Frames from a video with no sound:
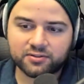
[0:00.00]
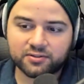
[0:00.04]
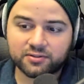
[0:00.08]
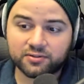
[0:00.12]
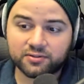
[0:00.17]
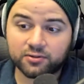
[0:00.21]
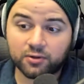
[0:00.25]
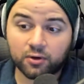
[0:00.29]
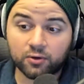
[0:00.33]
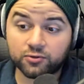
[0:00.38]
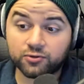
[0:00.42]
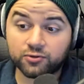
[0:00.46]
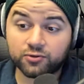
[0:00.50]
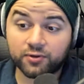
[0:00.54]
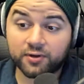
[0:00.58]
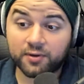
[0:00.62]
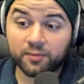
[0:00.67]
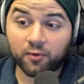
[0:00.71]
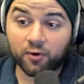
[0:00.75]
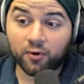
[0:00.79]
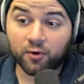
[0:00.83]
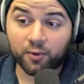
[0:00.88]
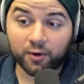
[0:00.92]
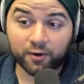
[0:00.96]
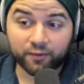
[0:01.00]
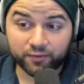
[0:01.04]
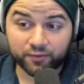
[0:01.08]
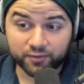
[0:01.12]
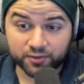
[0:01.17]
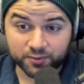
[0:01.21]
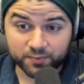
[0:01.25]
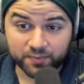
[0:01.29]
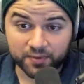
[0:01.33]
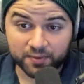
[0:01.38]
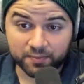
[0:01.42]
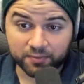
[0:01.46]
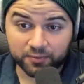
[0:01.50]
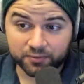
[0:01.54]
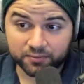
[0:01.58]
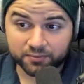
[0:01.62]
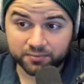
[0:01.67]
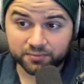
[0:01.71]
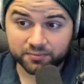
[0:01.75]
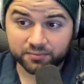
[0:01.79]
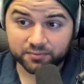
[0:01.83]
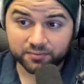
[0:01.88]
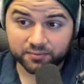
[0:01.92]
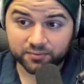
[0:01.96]
don't do any more work for these people.
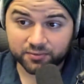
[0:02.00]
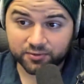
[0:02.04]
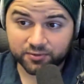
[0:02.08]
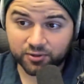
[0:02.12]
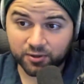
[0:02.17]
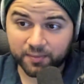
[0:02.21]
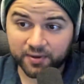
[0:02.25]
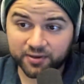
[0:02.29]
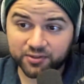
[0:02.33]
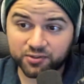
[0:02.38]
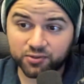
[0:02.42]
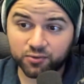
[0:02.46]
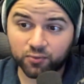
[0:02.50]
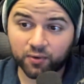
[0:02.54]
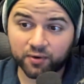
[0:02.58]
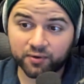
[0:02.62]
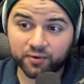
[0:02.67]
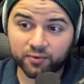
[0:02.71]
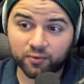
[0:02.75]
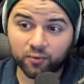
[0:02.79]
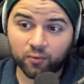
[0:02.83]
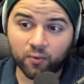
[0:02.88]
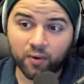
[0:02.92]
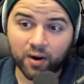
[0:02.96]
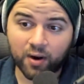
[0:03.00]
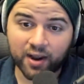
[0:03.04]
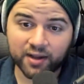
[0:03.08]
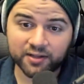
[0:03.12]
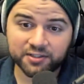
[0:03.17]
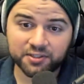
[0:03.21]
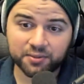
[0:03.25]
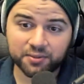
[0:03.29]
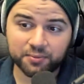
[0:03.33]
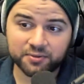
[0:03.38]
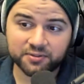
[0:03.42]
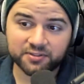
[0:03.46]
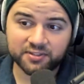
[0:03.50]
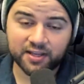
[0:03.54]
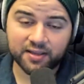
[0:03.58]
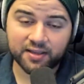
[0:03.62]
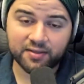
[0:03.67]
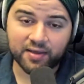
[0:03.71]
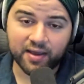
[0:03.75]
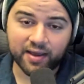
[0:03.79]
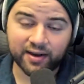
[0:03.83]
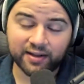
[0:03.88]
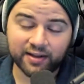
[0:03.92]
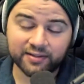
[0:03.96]
So it makes you wonder why she would say
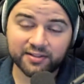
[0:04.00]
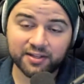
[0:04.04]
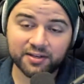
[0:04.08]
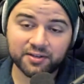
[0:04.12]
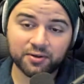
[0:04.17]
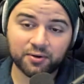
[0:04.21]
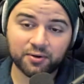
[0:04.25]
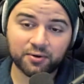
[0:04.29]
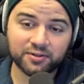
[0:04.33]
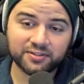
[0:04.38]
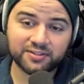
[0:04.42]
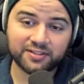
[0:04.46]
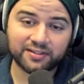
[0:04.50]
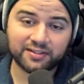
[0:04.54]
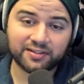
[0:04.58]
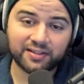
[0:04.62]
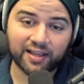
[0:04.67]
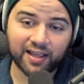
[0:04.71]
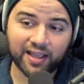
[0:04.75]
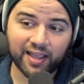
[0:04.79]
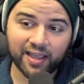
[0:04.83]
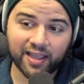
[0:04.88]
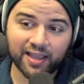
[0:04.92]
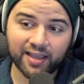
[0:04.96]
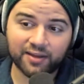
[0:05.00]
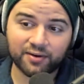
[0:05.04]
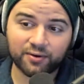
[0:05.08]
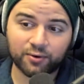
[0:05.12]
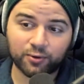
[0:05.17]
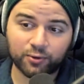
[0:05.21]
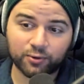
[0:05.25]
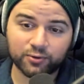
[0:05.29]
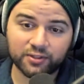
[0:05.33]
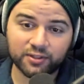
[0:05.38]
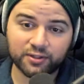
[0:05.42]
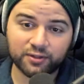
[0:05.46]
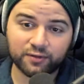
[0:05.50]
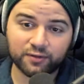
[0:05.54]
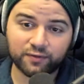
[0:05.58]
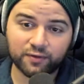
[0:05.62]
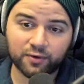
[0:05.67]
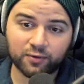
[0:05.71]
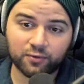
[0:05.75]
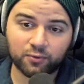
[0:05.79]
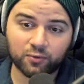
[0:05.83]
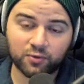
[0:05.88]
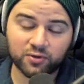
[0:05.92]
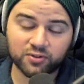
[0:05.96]
that. And I did notice that the hand holding the
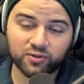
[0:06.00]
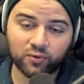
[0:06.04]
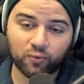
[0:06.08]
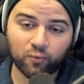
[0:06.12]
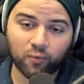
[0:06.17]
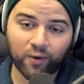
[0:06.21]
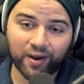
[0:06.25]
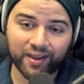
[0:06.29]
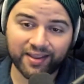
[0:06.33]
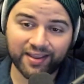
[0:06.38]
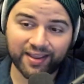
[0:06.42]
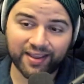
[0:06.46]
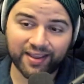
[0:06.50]
phone was a white